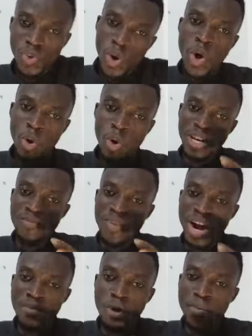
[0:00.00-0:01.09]
Or the very
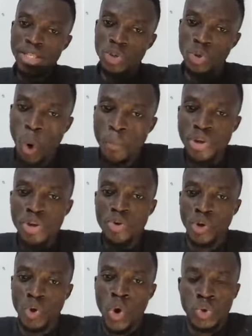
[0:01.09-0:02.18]
moment you open your
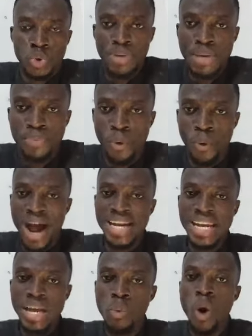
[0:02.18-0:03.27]
doors to people and they
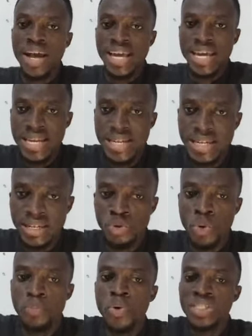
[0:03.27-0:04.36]
walk in to
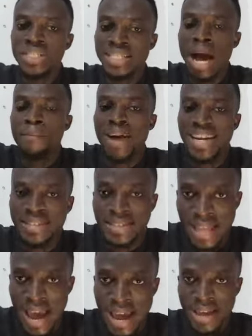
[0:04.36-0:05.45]
put their monies
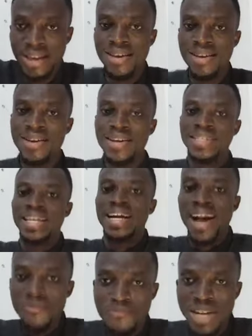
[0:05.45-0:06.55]
there, the
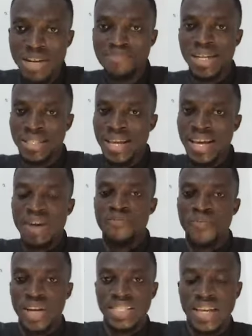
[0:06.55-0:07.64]
government must take a
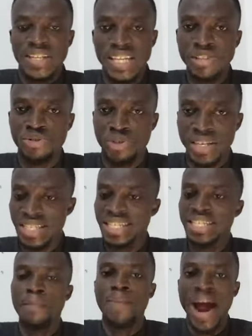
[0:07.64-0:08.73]
vested interest in the
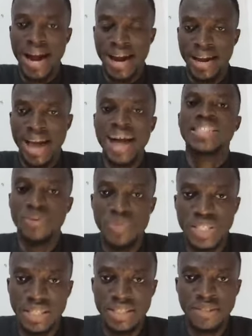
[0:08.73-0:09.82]
bank
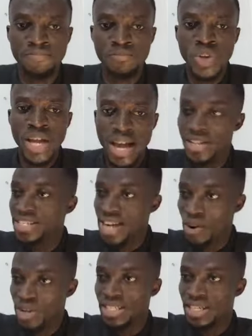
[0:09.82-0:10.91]
activities. Anything I
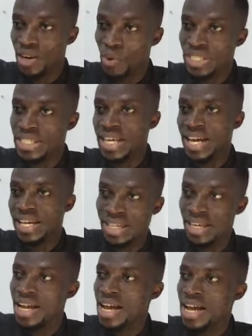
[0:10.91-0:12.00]
recently what is say, I say
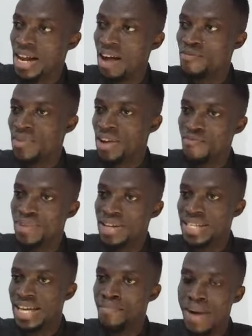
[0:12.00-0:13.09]
government,
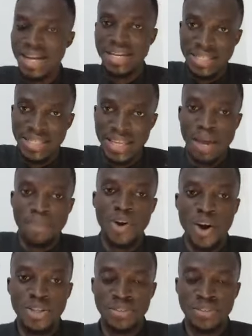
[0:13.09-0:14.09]
a banking sector, because